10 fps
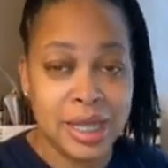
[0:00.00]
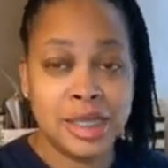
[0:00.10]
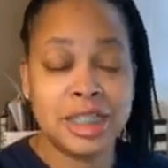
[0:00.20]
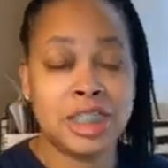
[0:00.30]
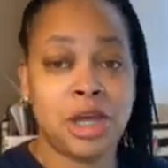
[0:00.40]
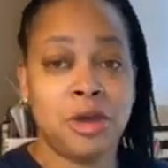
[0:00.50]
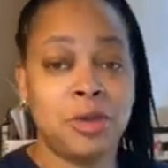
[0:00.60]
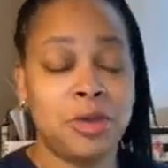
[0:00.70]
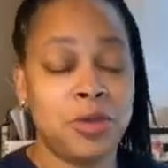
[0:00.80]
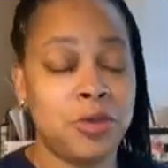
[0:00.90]
So
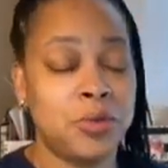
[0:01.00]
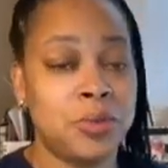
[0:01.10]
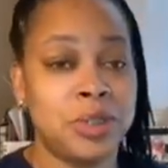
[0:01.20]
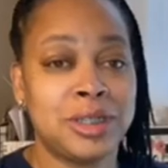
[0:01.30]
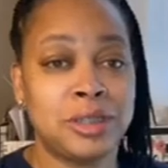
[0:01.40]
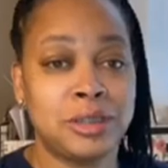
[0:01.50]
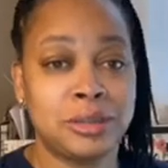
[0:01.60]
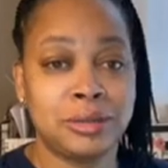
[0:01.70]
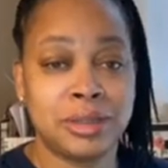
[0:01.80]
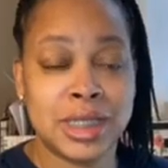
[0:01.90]
you
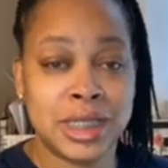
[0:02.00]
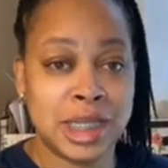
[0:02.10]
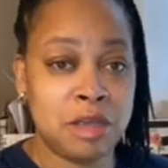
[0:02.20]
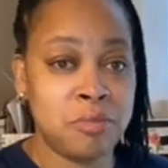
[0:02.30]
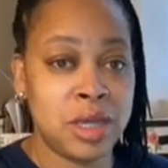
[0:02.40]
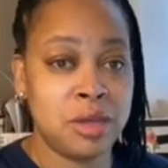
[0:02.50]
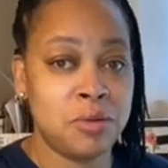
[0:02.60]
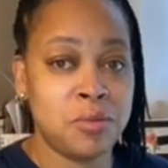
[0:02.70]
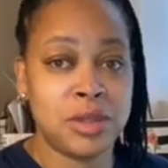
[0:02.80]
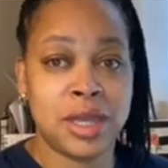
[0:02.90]
will see me
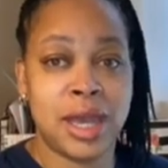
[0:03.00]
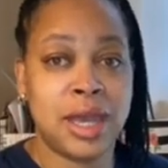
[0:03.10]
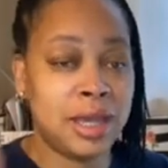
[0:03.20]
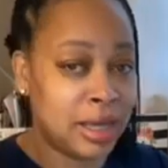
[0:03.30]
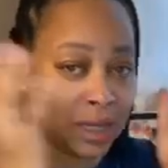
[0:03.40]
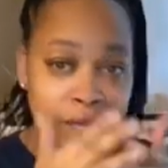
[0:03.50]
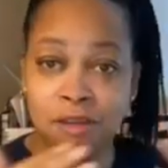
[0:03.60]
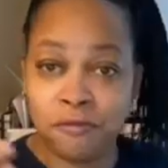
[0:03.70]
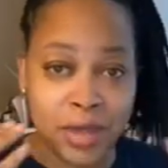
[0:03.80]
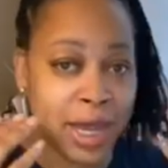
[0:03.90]
with a clean
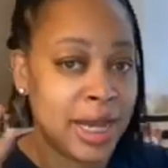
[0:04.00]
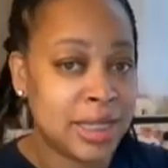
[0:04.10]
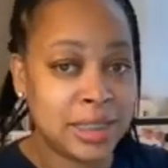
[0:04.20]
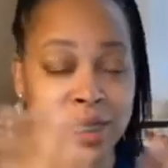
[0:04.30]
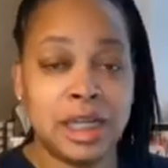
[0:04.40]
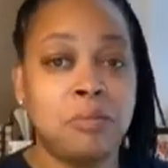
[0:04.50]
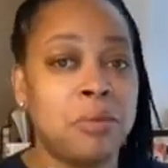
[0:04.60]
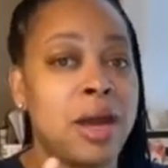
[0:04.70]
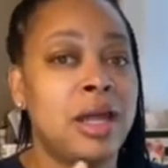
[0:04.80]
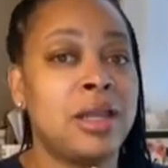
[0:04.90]
face, clean
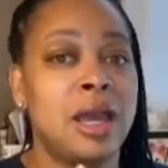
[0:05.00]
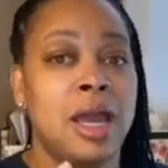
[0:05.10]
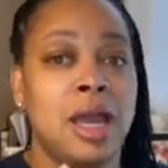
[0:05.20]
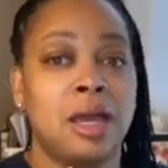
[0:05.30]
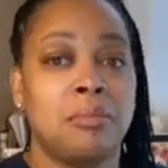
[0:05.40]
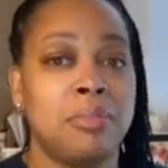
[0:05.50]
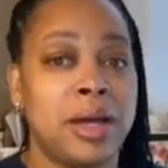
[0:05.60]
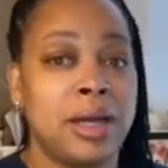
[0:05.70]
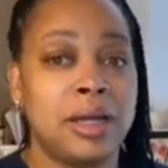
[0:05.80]
breath, but